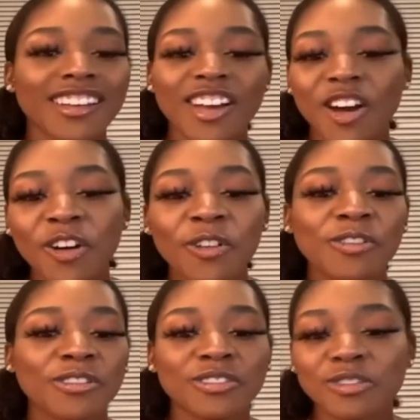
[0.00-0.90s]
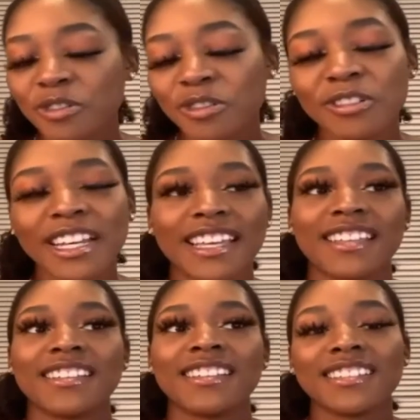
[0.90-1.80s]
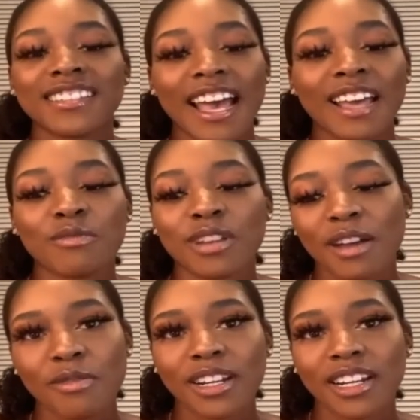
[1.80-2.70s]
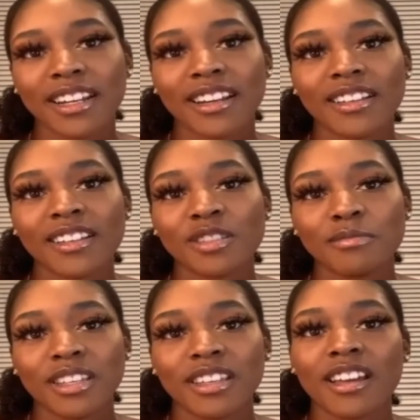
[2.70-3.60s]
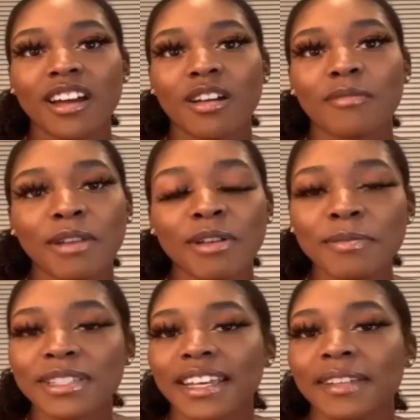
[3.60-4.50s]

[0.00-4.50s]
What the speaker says: go Google and decide what I wanted to be on my website.